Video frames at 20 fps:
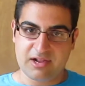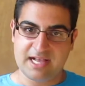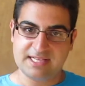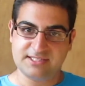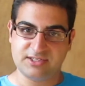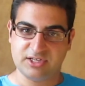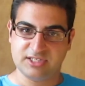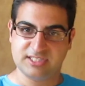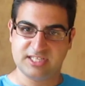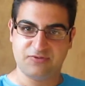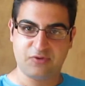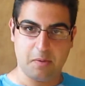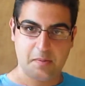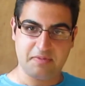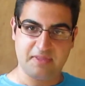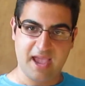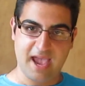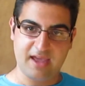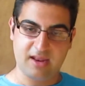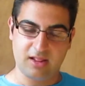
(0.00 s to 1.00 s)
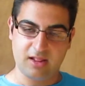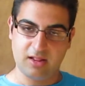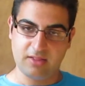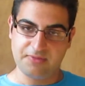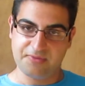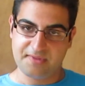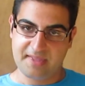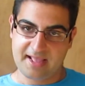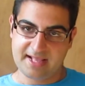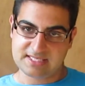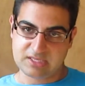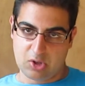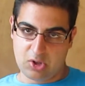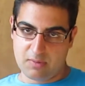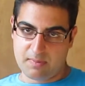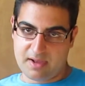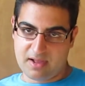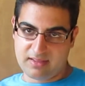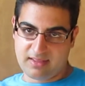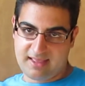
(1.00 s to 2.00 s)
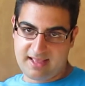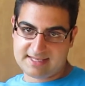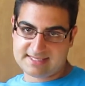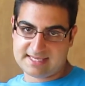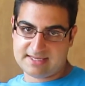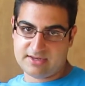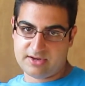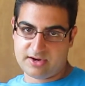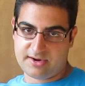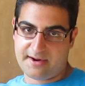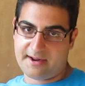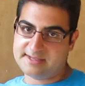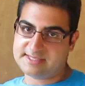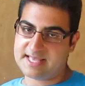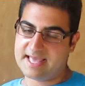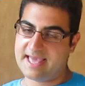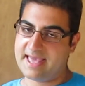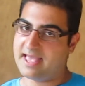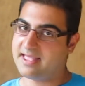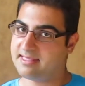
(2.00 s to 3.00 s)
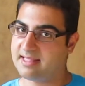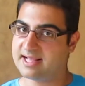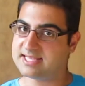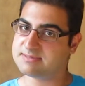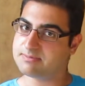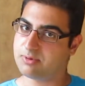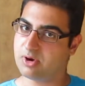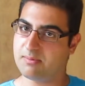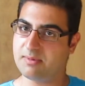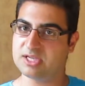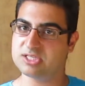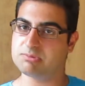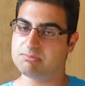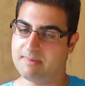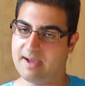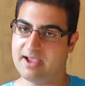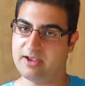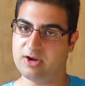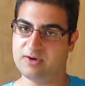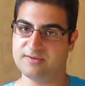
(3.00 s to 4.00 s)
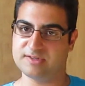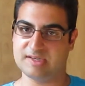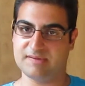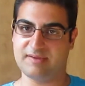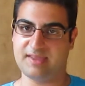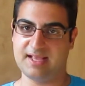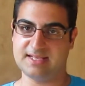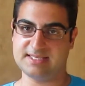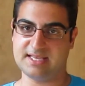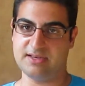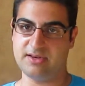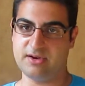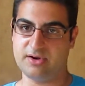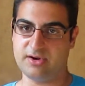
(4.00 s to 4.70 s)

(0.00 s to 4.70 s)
as you can see from the title, today it's all about geeks and nerds, and that's pretty much my universe of geeks and